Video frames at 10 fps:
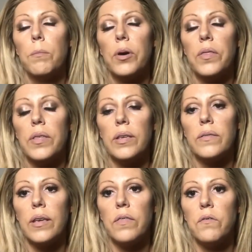put
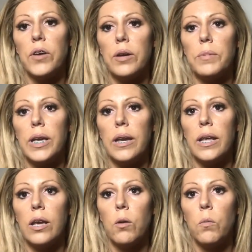this at the very
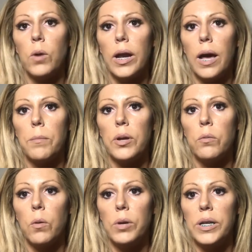beginning, what
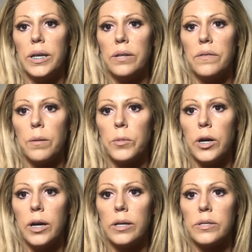happened, what we did,
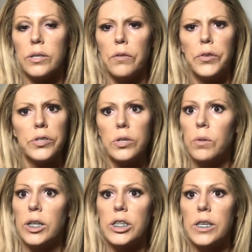summarize. So if you're still
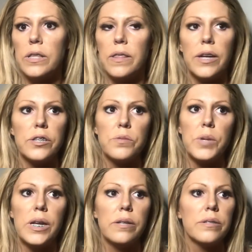watching, then that just
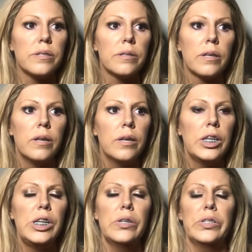means
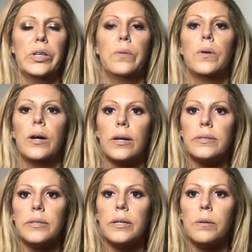you're so
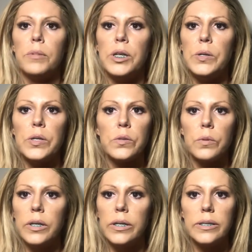awesome and you just
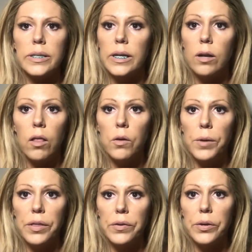wanted to see it all the
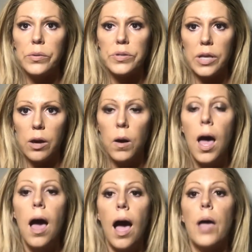way through. So
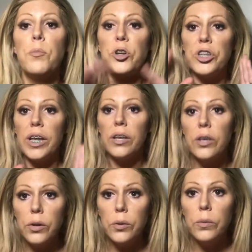I appreciate
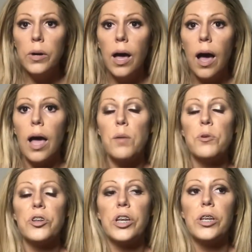you. I
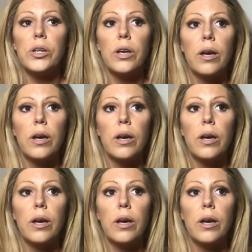appreciate